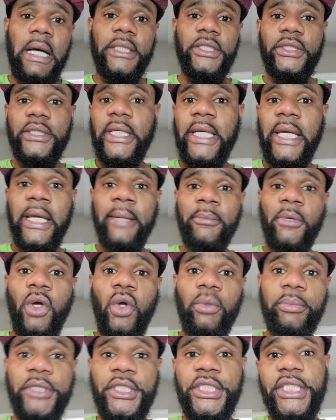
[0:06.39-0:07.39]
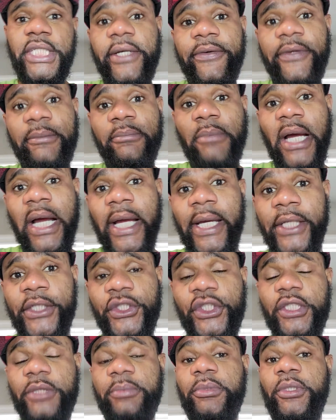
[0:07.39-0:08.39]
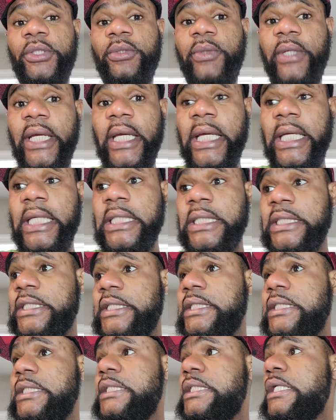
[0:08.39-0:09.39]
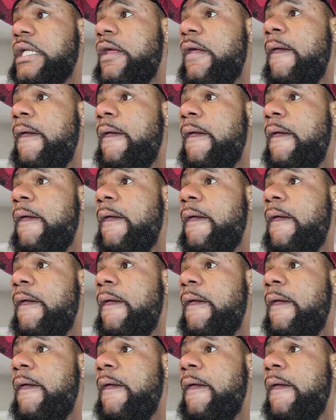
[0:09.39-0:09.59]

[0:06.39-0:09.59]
Today I'm going to be sharing my experience